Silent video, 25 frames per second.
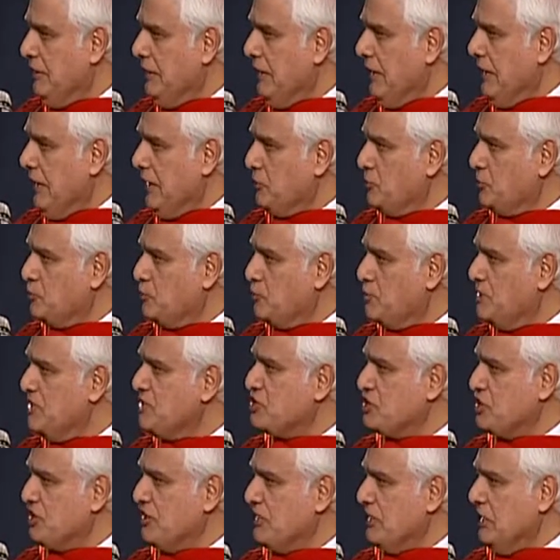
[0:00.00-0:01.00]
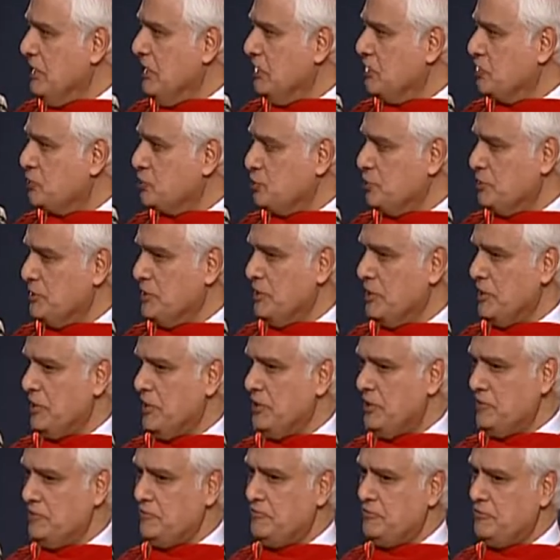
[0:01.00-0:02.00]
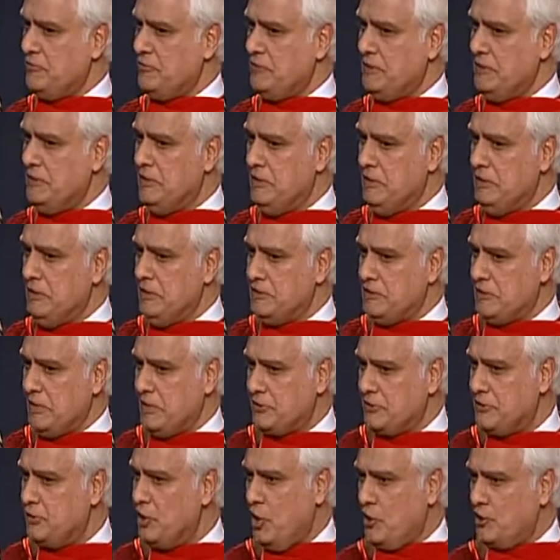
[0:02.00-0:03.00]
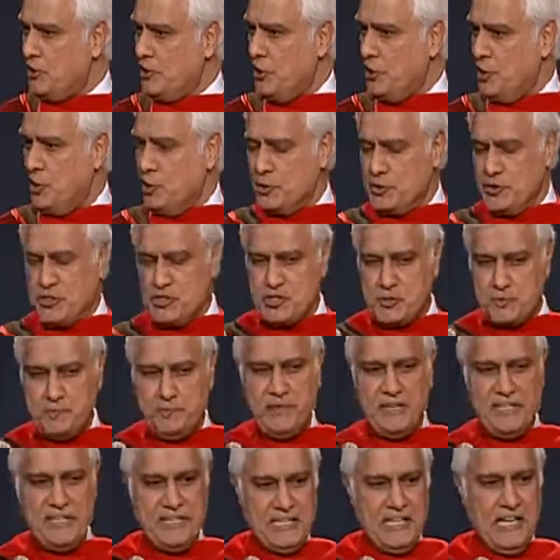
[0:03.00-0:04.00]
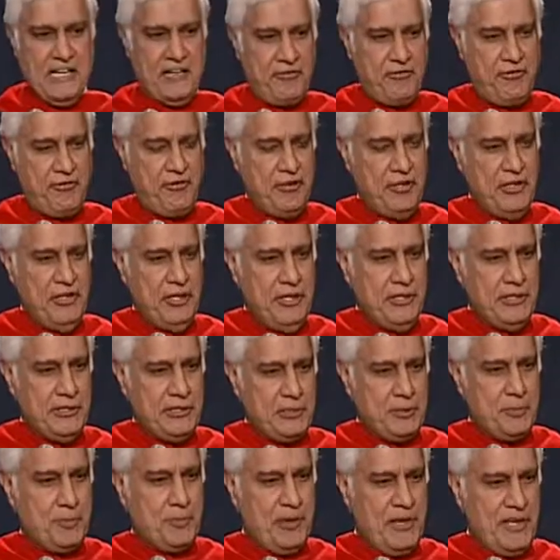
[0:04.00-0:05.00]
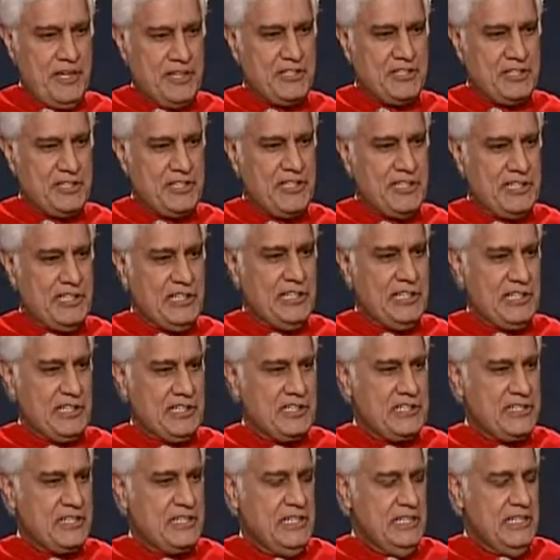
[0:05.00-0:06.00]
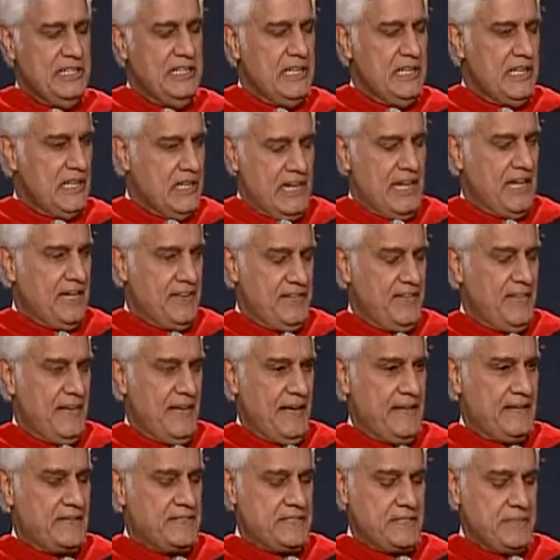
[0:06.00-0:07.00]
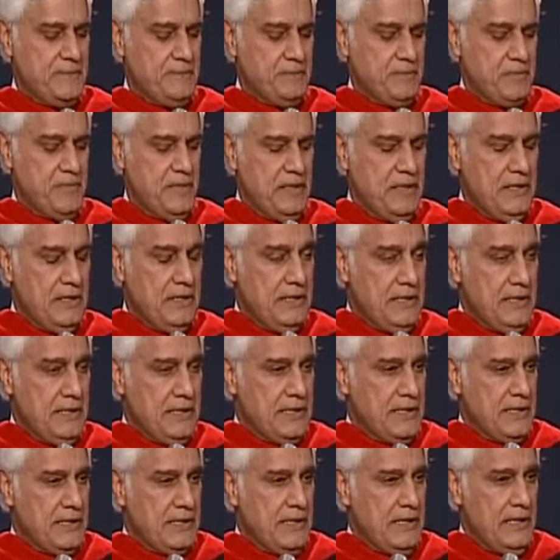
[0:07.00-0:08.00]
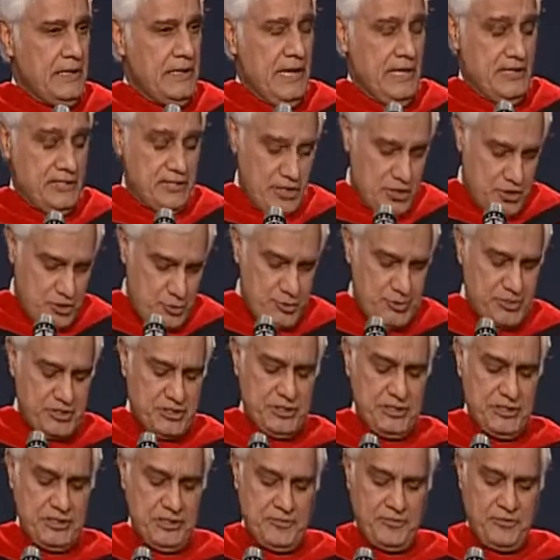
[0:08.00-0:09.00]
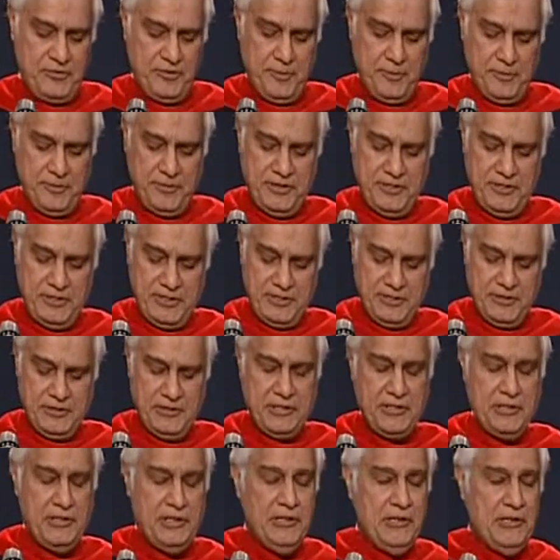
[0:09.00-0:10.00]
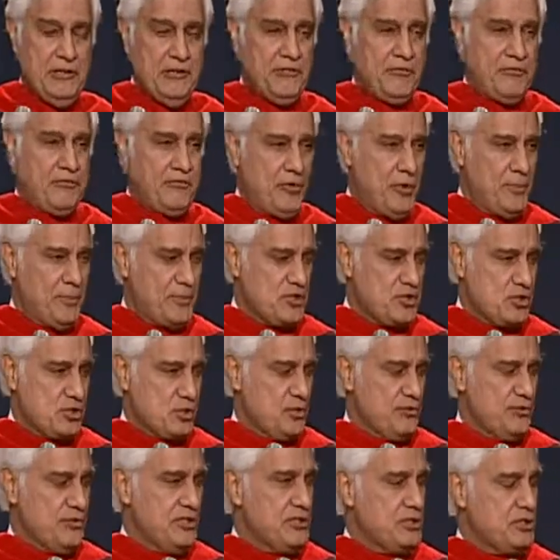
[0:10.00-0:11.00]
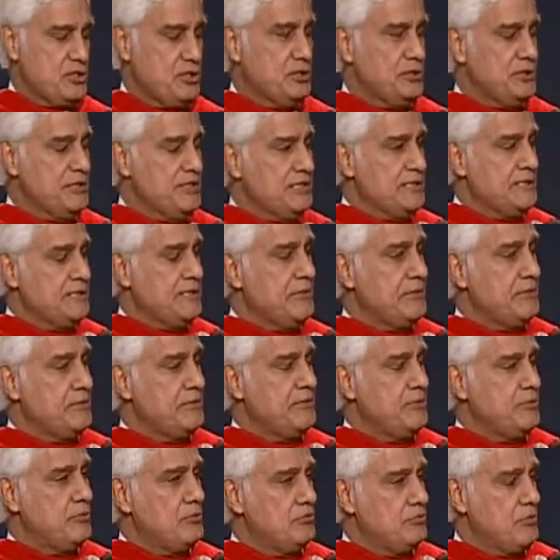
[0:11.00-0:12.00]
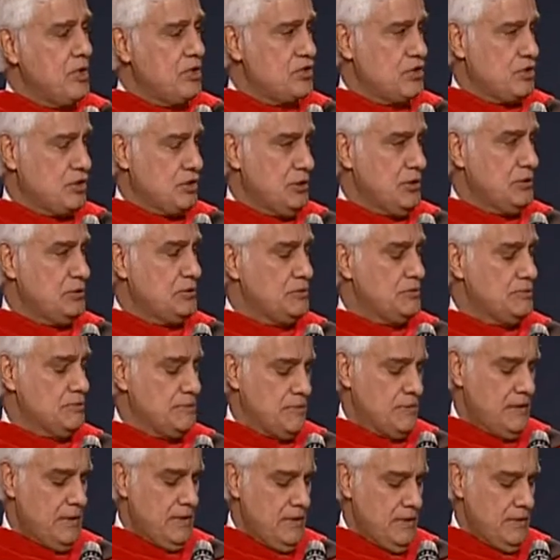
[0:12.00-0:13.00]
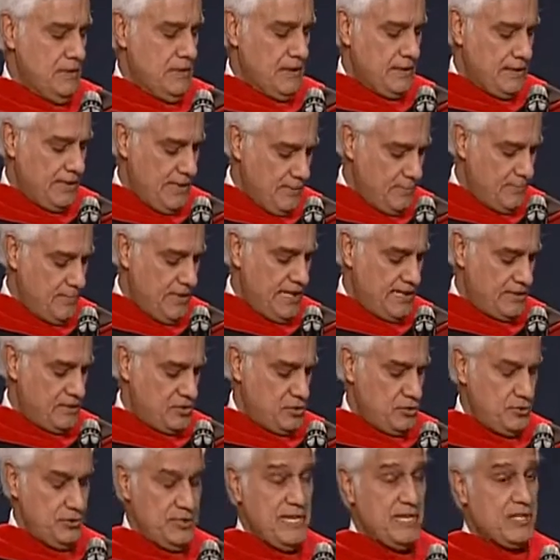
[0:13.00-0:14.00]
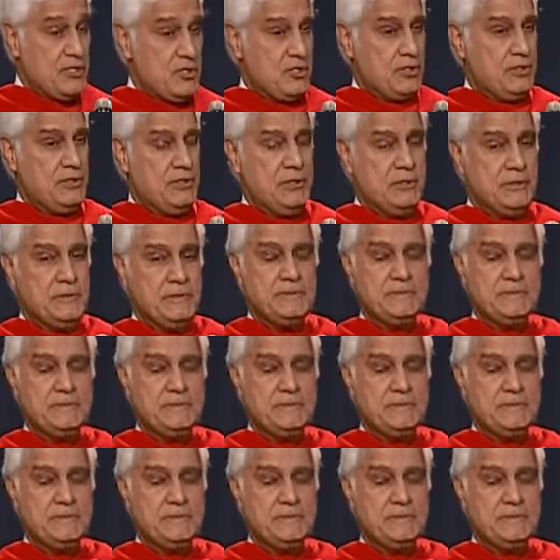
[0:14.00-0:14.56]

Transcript: and reaching out with a love that God alone is big enough to plant in a heart like that? I just returned from the former Soviet Union in Moscow. Came back 2 days ago.